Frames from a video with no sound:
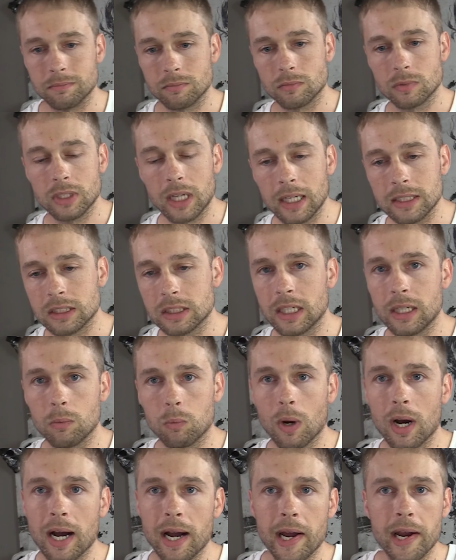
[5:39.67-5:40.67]
Night City
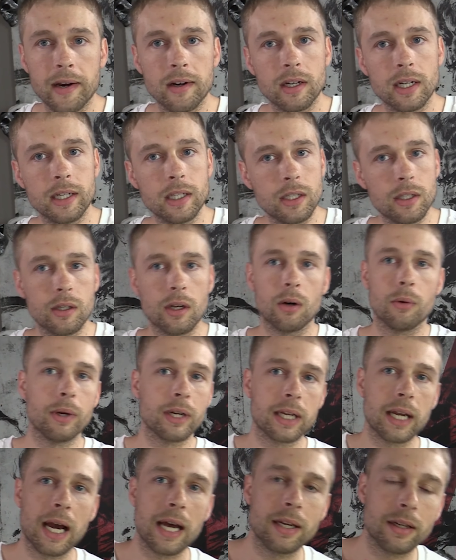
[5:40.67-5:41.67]
Wire, you know, it
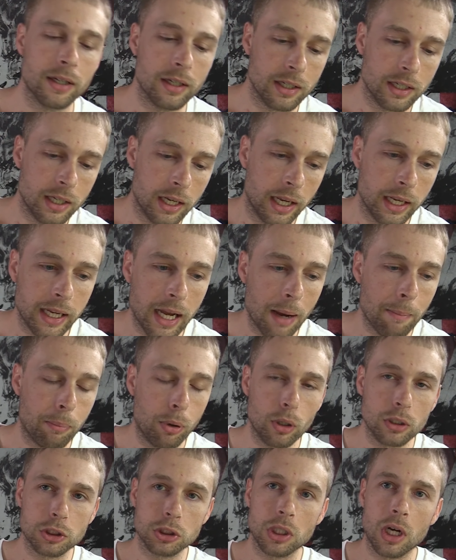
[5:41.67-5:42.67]
got
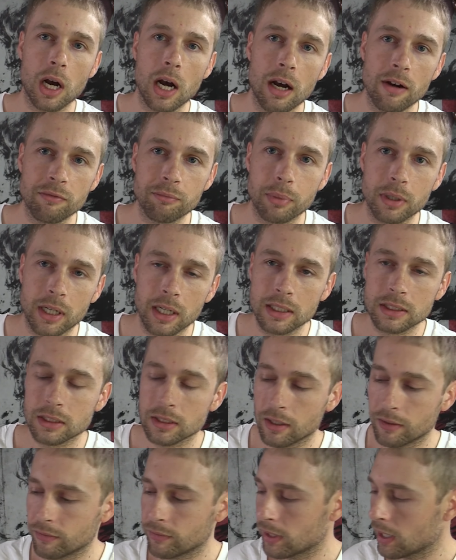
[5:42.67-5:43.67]
pushed off because
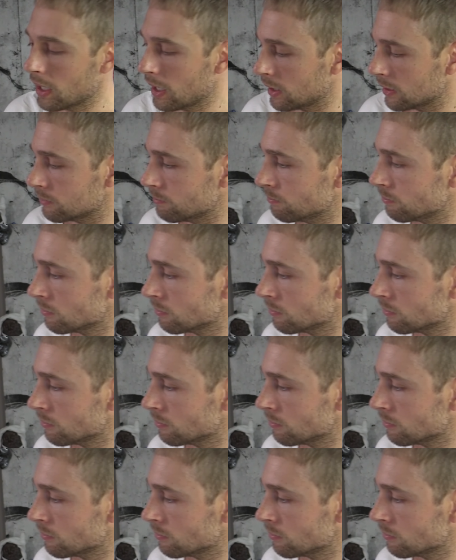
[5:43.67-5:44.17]
of